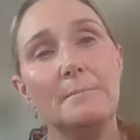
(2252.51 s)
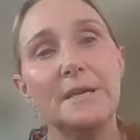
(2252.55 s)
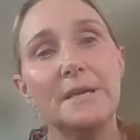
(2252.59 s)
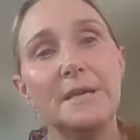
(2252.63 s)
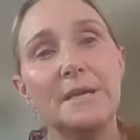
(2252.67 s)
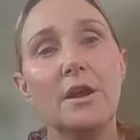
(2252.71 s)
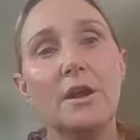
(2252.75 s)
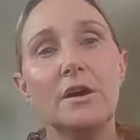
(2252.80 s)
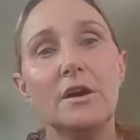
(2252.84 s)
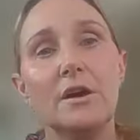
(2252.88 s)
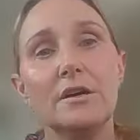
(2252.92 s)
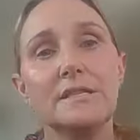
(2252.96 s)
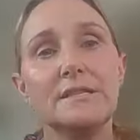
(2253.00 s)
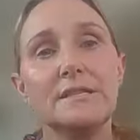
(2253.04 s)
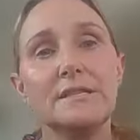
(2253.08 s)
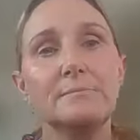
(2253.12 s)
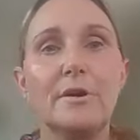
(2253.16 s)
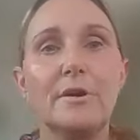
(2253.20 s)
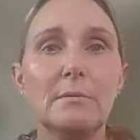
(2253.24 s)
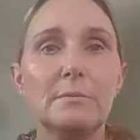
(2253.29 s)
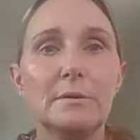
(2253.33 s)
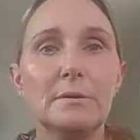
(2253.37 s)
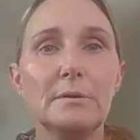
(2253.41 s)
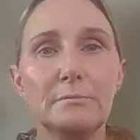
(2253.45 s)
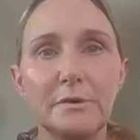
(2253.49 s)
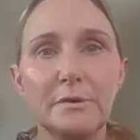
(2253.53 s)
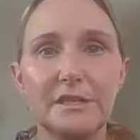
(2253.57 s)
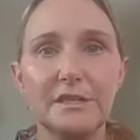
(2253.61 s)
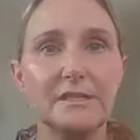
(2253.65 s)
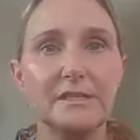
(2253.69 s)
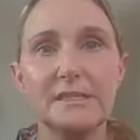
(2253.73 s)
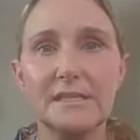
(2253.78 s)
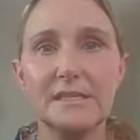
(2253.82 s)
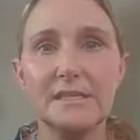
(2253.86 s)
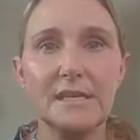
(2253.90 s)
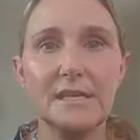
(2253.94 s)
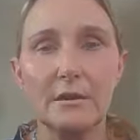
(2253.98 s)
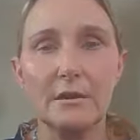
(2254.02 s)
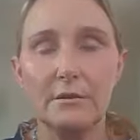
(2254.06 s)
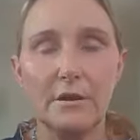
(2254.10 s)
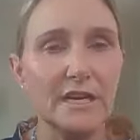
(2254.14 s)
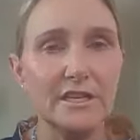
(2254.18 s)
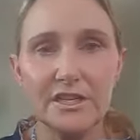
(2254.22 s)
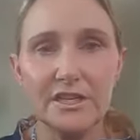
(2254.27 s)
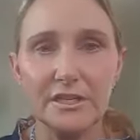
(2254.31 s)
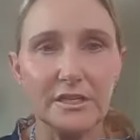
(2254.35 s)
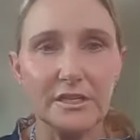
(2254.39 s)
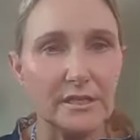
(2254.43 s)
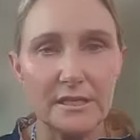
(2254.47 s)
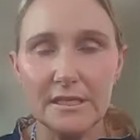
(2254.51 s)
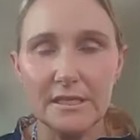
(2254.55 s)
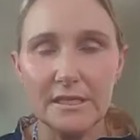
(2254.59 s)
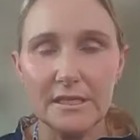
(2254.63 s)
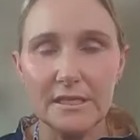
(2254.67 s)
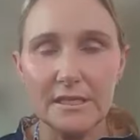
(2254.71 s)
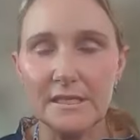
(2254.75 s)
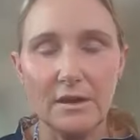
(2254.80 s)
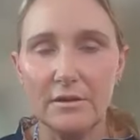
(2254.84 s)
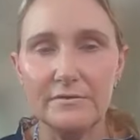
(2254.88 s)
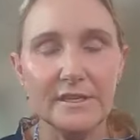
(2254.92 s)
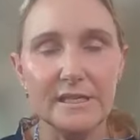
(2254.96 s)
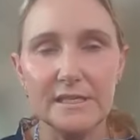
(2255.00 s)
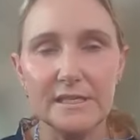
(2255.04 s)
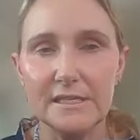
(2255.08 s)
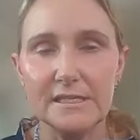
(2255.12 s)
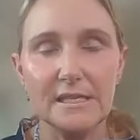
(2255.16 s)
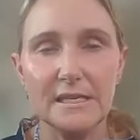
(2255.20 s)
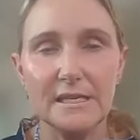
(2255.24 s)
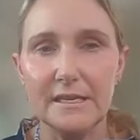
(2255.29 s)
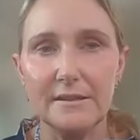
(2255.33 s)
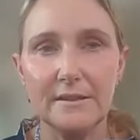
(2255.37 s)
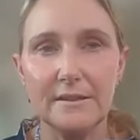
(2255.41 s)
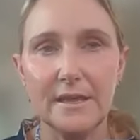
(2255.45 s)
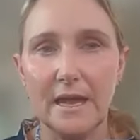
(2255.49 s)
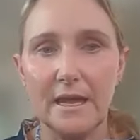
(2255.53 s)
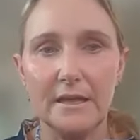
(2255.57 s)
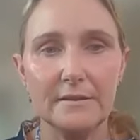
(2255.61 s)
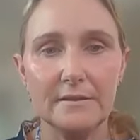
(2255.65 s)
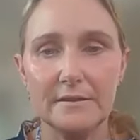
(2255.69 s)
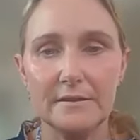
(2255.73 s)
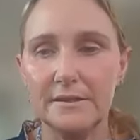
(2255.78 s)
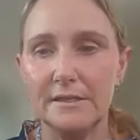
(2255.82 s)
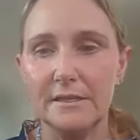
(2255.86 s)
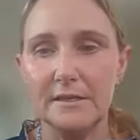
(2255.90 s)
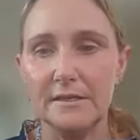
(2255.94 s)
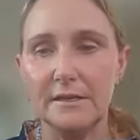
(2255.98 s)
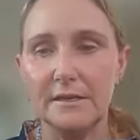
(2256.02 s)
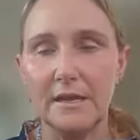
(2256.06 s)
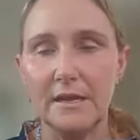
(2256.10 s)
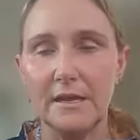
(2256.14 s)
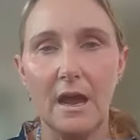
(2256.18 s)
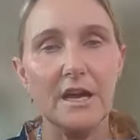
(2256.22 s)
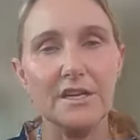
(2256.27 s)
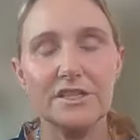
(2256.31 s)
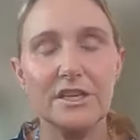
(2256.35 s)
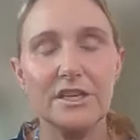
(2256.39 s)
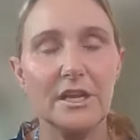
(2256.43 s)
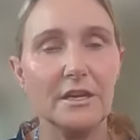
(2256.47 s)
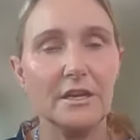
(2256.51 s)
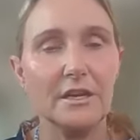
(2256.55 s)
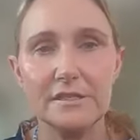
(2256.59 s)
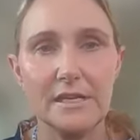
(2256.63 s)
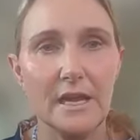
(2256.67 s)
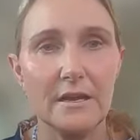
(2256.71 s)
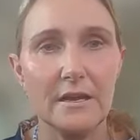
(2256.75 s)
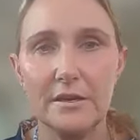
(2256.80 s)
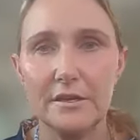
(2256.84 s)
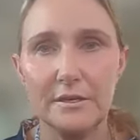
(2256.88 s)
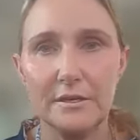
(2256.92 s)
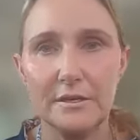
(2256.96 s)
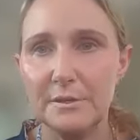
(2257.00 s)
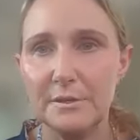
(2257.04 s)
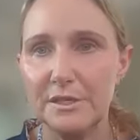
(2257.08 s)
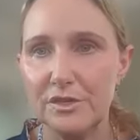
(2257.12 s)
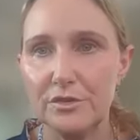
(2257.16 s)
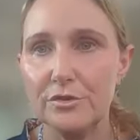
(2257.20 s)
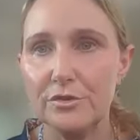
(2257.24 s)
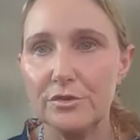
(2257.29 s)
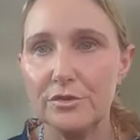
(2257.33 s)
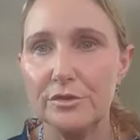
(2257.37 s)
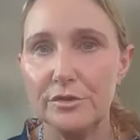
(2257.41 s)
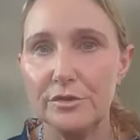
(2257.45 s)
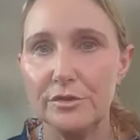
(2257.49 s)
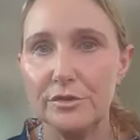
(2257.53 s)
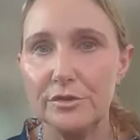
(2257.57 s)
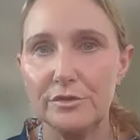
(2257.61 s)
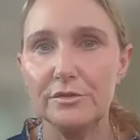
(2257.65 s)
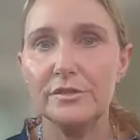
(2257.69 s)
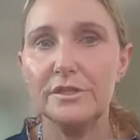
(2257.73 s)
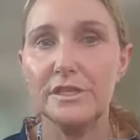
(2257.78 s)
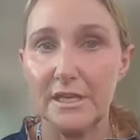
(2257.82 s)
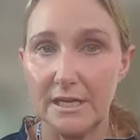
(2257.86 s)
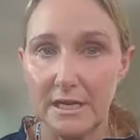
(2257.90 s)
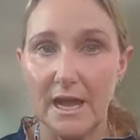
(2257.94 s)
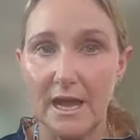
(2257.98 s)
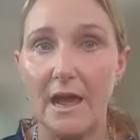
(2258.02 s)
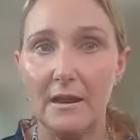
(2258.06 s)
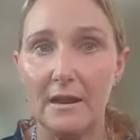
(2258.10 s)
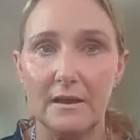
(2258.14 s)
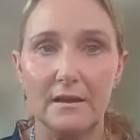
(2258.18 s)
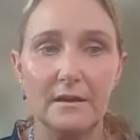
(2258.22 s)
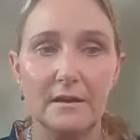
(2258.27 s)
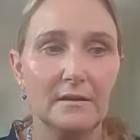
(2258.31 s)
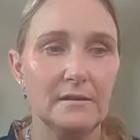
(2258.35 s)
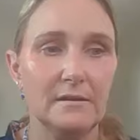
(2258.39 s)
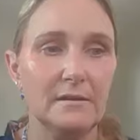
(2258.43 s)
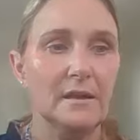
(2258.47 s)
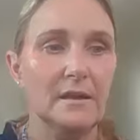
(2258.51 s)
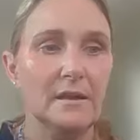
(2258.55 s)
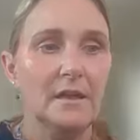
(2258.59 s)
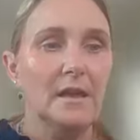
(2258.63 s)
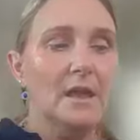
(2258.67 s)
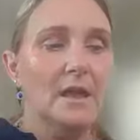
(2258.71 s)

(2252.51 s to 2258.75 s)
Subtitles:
Because the problem with the discoloration is obviously that the eyeshadows aren't going to be true to color.